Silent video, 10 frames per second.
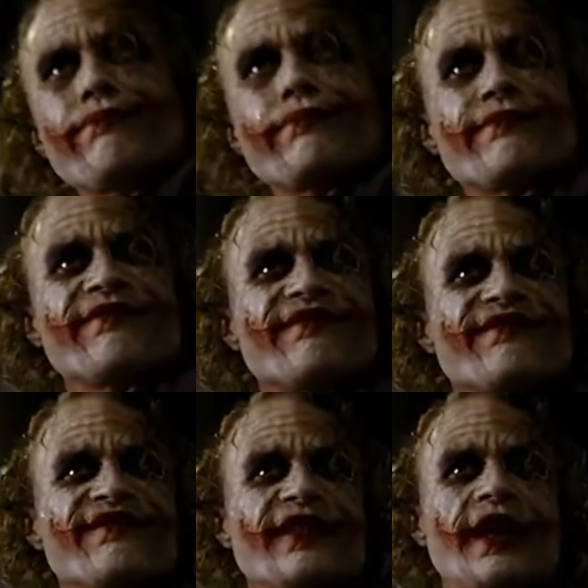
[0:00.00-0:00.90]
and I
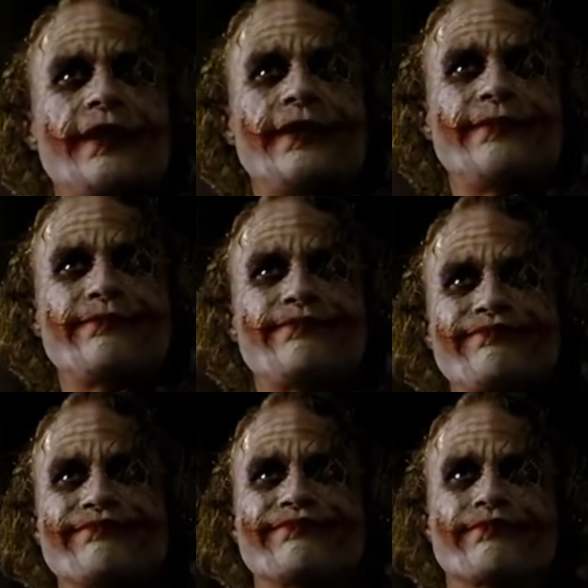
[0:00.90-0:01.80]
saw it in IMAX. I
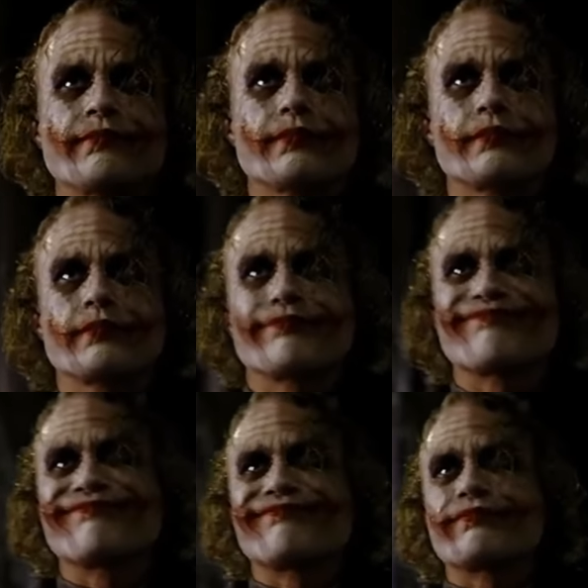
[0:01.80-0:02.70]
saw it in Denver,
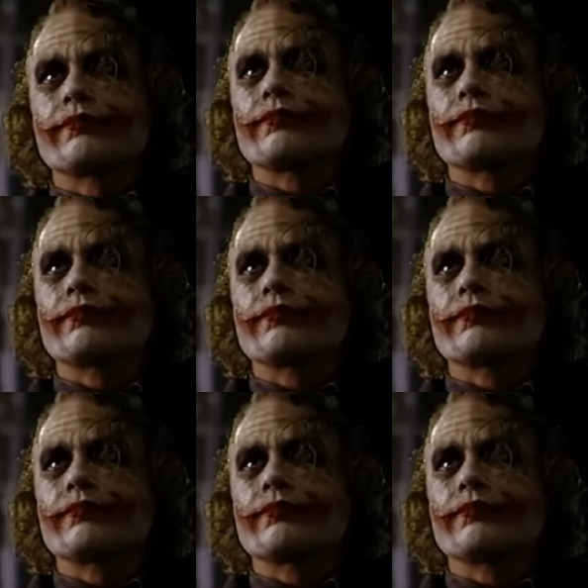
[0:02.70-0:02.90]
Colorado,